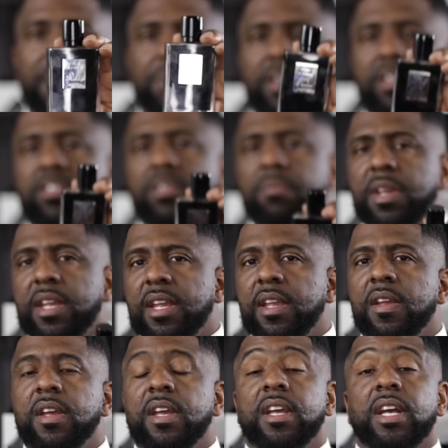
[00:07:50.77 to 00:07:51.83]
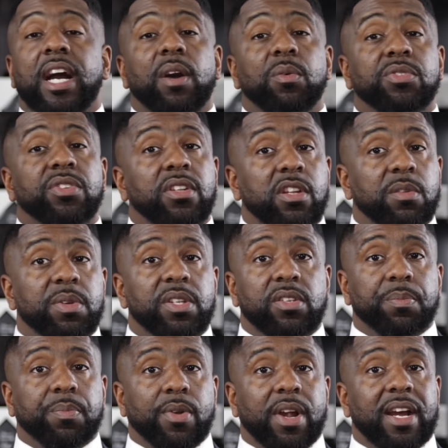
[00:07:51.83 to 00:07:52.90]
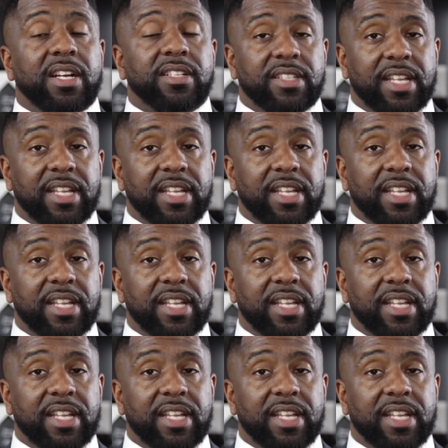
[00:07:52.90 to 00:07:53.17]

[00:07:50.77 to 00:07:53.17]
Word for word: But to me, I was a little bit surprised